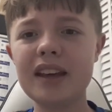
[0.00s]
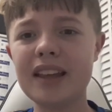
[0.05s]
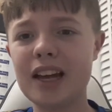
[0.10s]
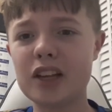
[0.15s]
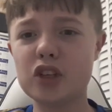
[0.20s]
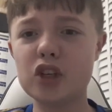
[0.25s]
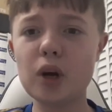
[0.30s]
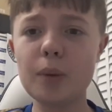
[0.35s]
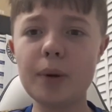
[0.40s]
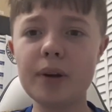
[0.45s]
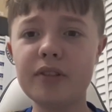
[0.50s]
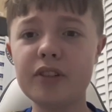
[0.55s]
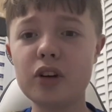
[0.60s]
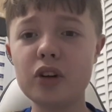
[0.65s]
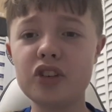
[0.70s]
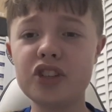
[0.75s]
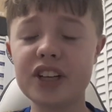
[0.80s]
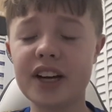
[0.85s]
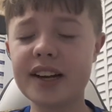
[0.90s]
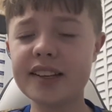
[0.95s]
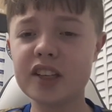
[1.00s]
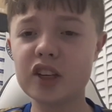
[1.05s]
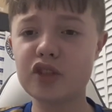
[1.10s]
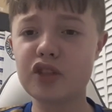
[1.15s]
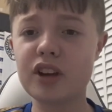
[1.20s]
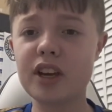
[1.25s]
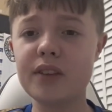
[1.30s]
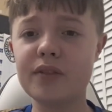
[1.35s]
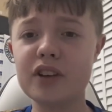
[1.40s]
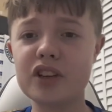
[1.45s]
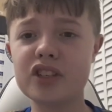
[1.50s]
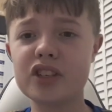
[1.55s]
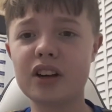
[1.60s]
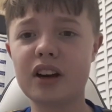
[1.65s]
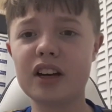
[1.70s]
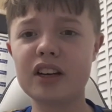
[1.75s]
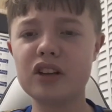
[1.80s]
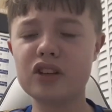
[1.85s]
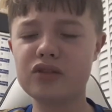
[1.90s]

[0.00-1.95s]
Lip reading: there's a couple of good chances for either side.